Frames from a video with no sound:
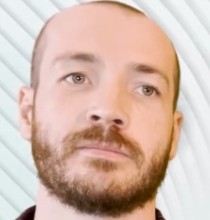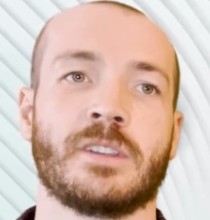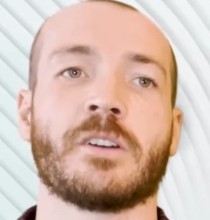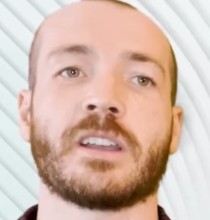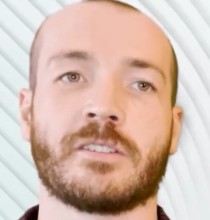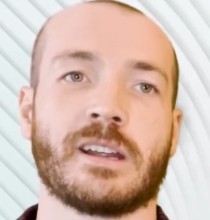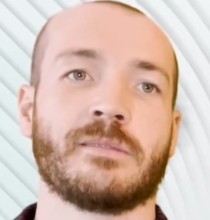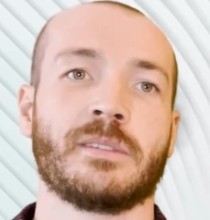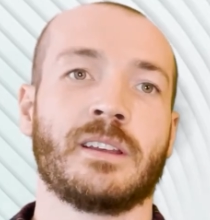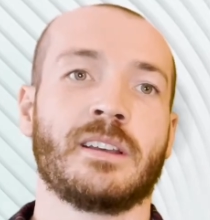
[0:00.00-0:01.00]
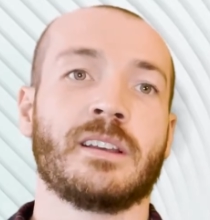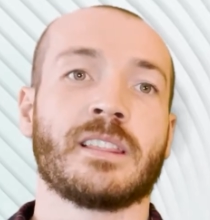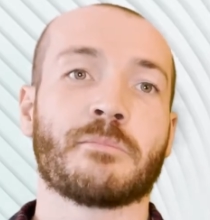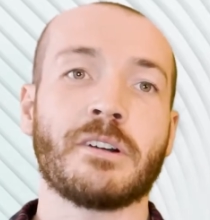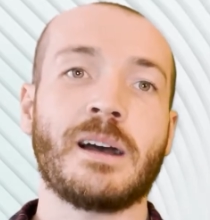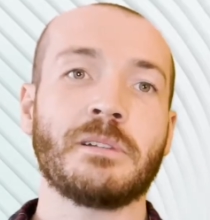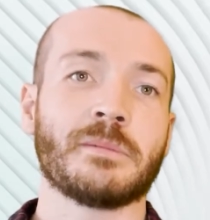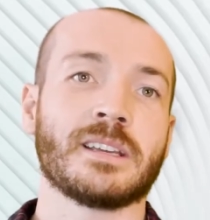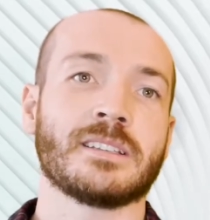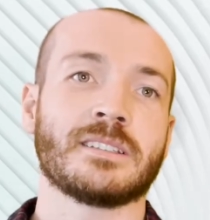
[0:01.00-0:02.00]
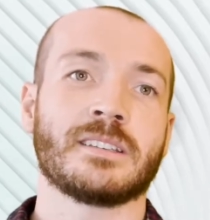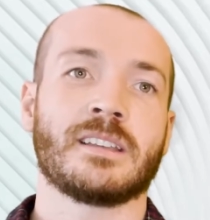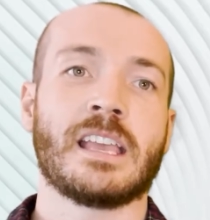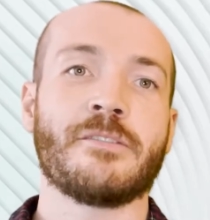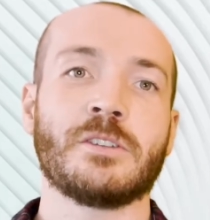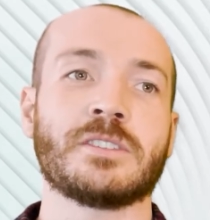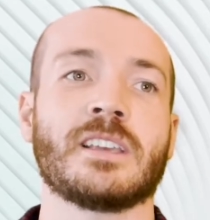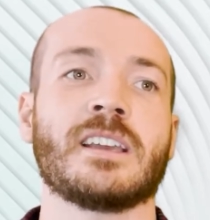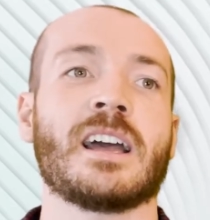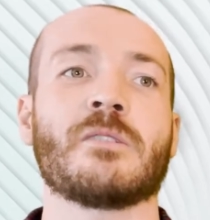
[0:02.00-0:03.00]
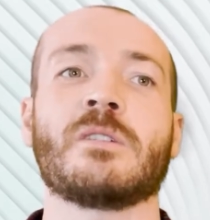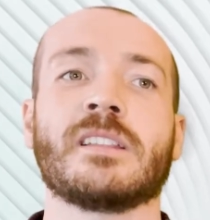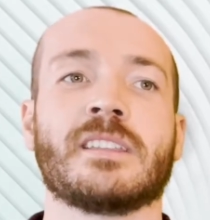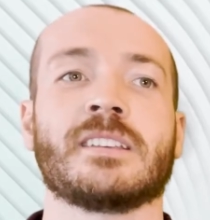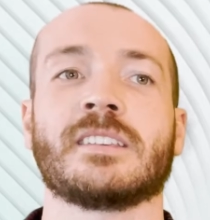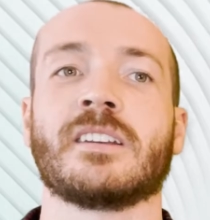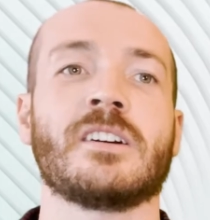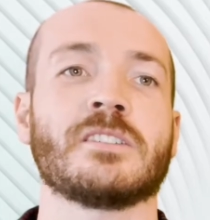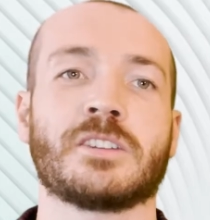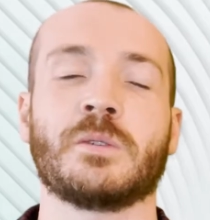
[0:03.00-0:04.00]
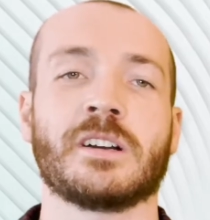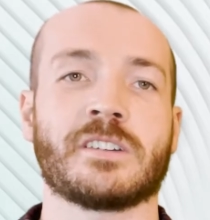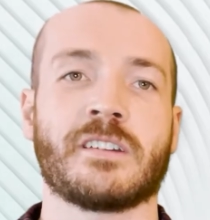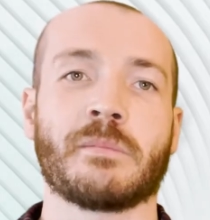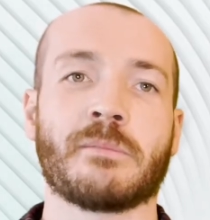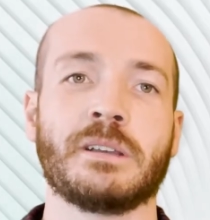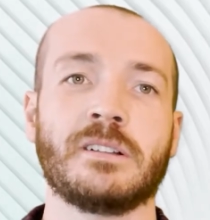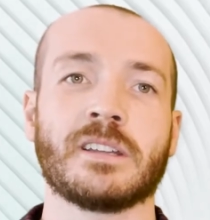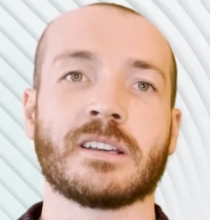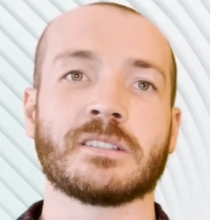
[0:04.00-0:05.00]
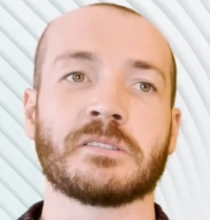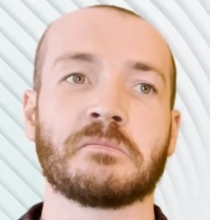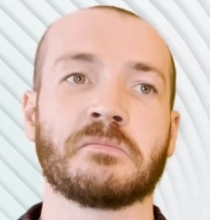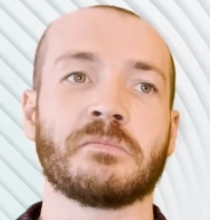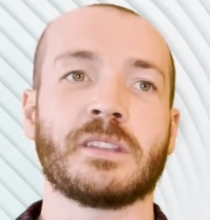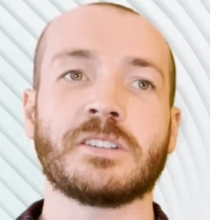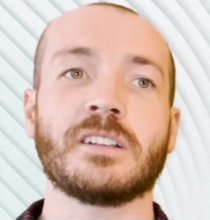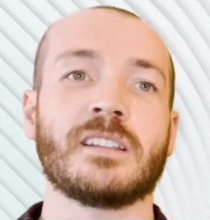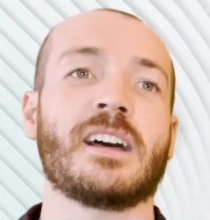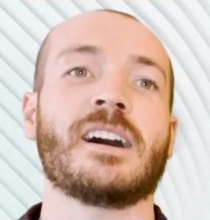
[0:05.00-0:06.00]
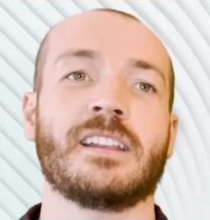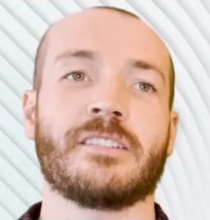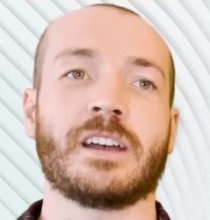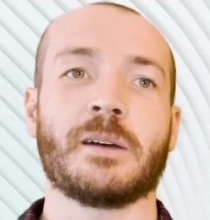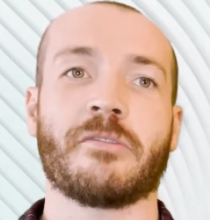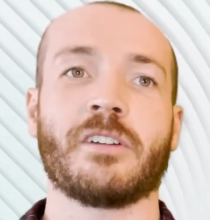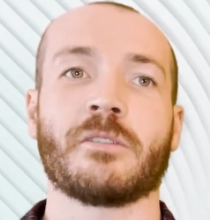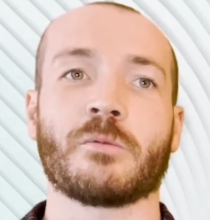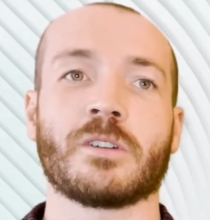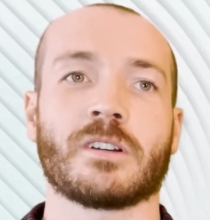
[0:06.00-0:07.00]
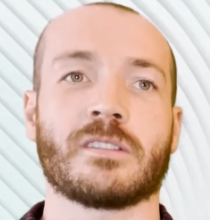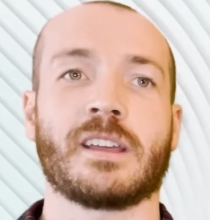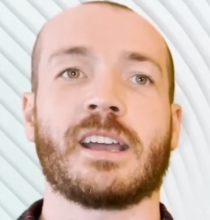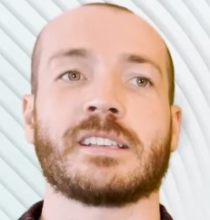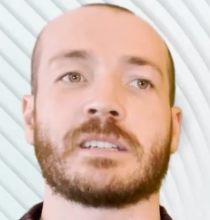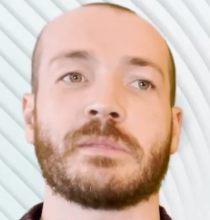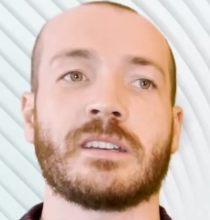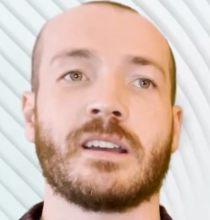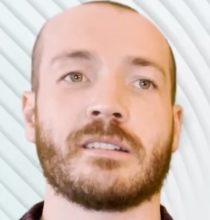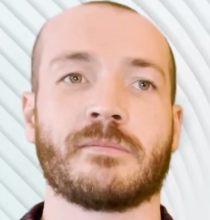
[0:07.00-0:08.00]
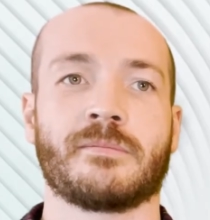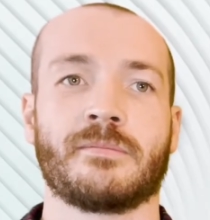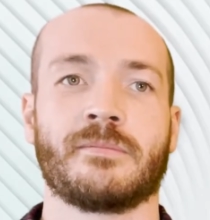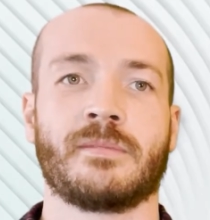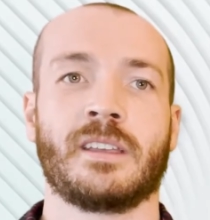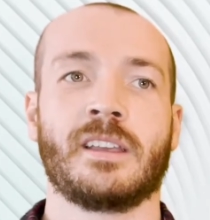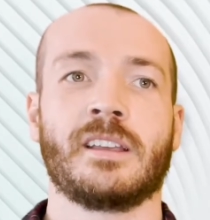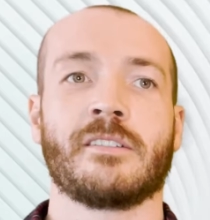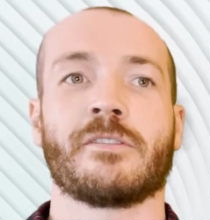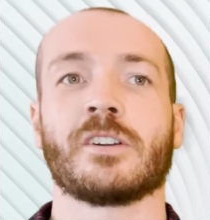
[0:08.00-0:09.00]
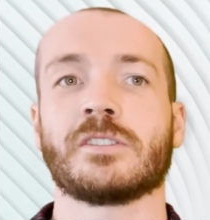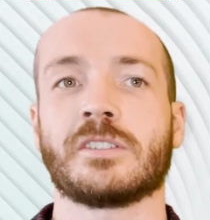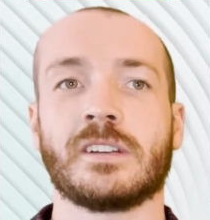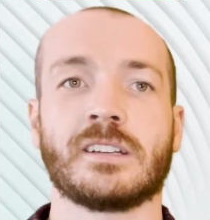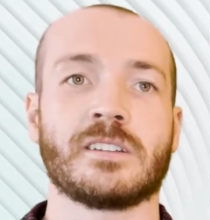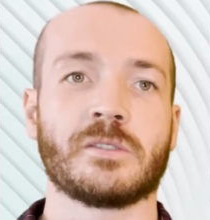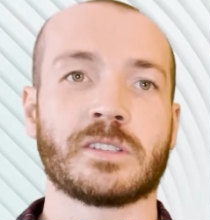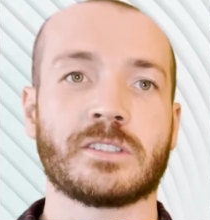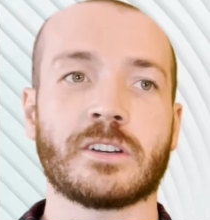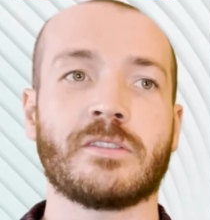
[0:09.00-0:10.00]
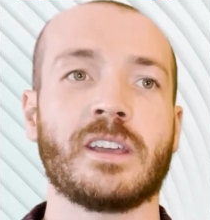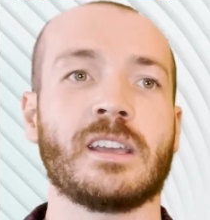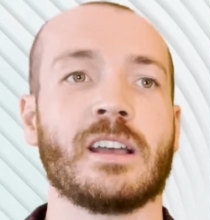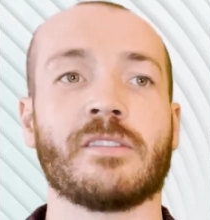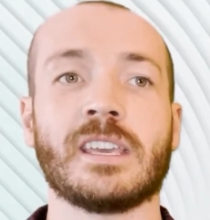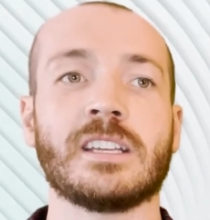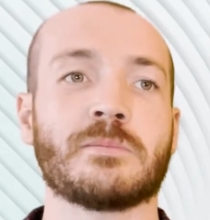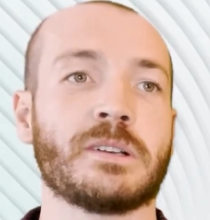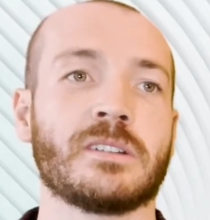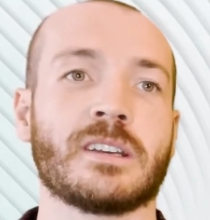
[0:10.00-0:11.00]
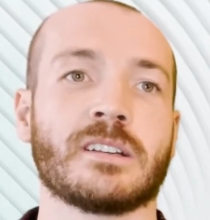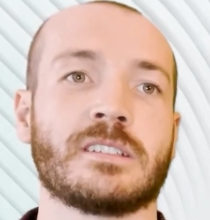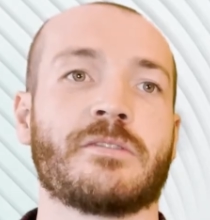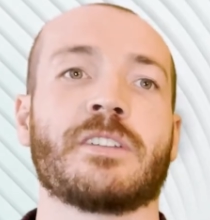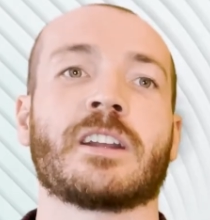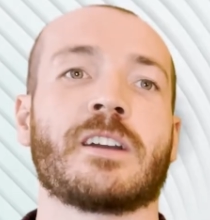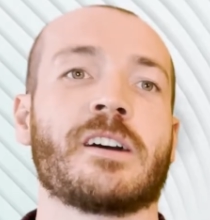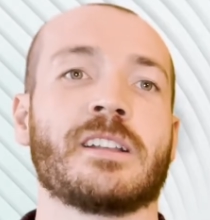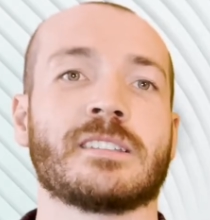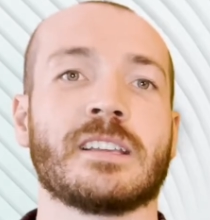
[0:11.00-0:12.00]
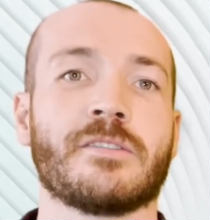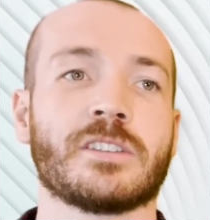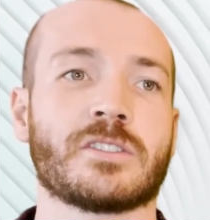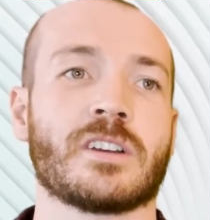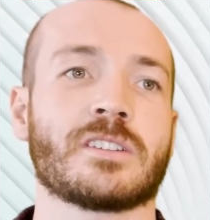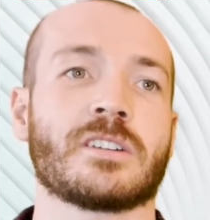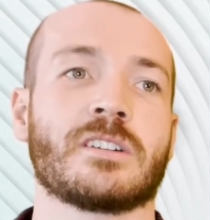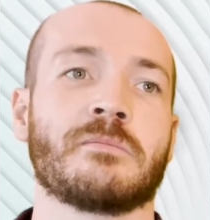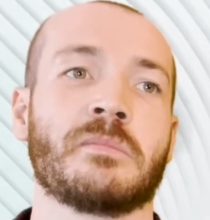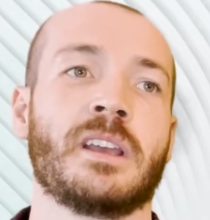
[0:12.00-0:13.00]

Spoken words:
Okay, great. The problem is, if you say, I want this in all 200 of my buildings, there's a lot of upfront work that has to be done. First, you need to do a survey of each building to figure out its infrastructure.